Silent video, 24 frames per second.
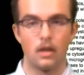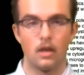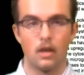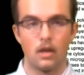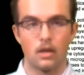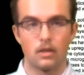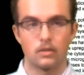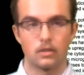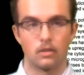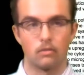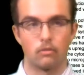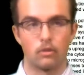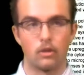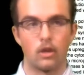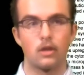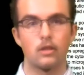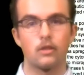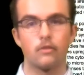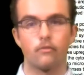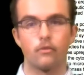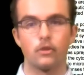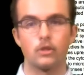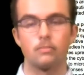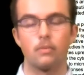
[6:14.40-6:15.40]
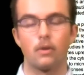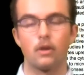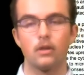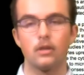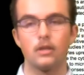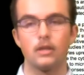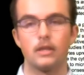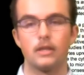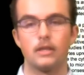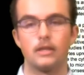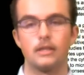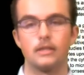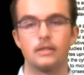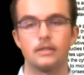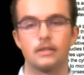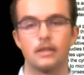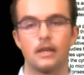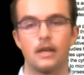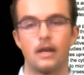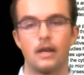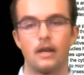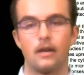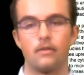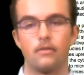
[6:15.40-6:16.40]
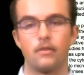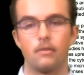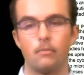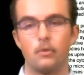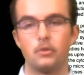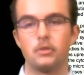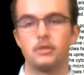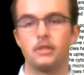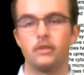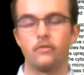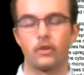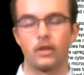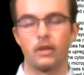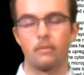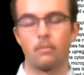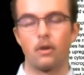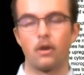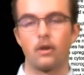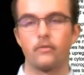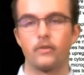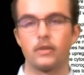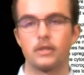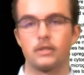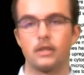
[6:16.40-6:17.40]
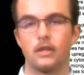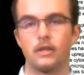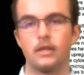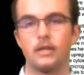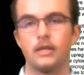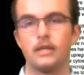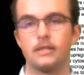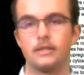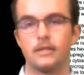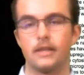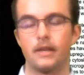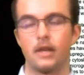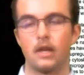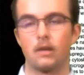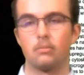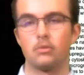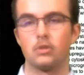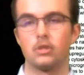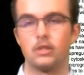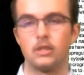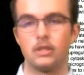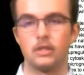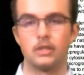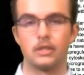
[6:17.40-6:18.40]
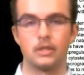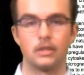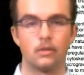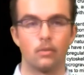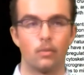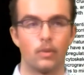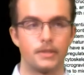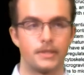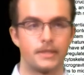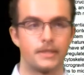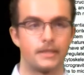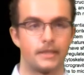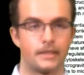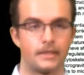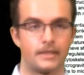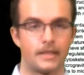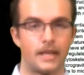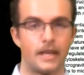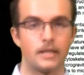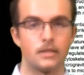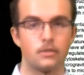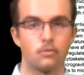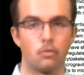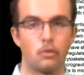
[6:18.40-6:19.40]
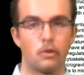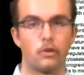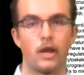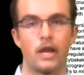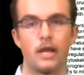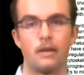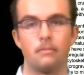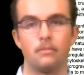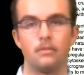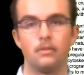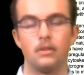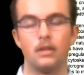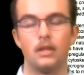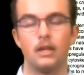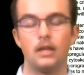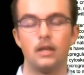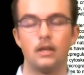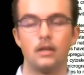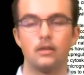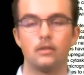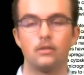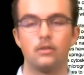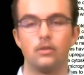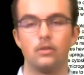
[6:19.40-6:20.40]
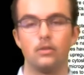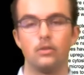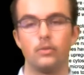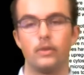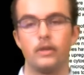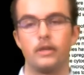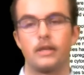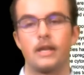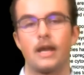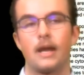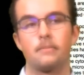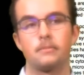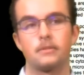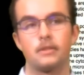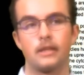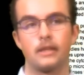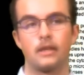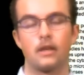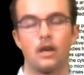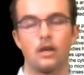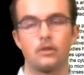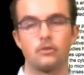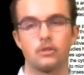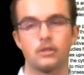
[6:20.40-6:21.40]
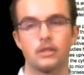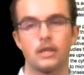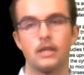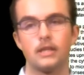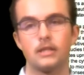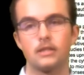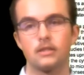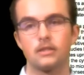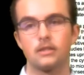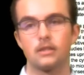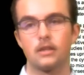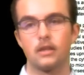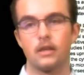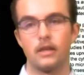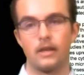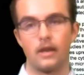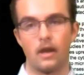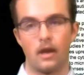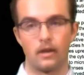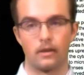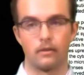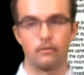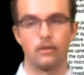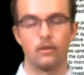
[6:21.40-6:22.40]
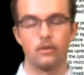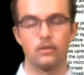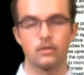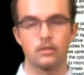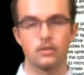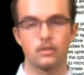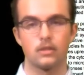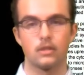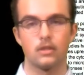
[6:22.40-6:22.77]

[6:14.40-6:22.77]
So regarding the first part is the most significant part of our study is that our procedure was a success. We were able to encapsulate chondrocytes in agarose,